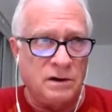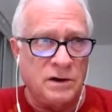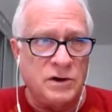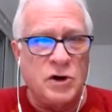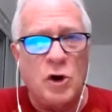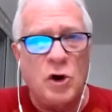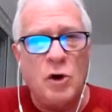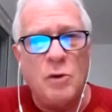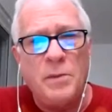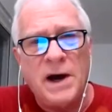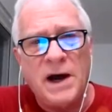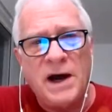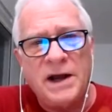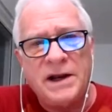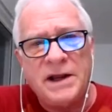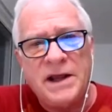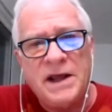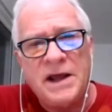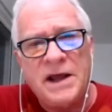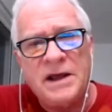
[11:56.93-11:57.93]

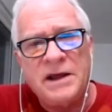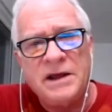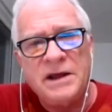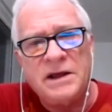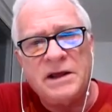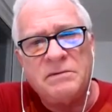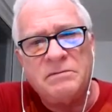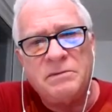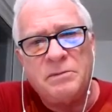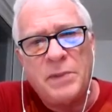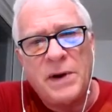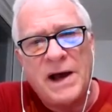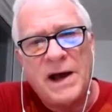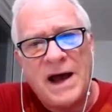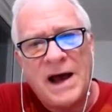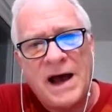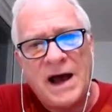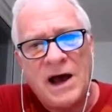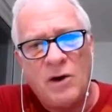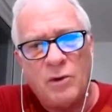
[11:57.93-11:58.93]
nobody in
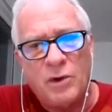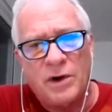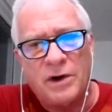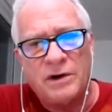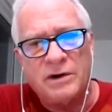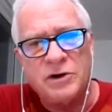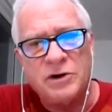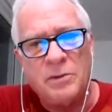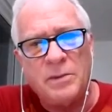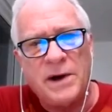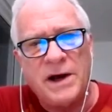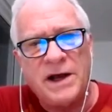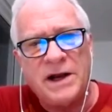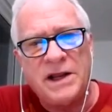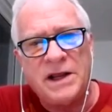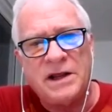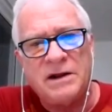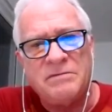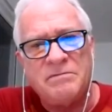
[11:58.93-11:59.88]
power, nobody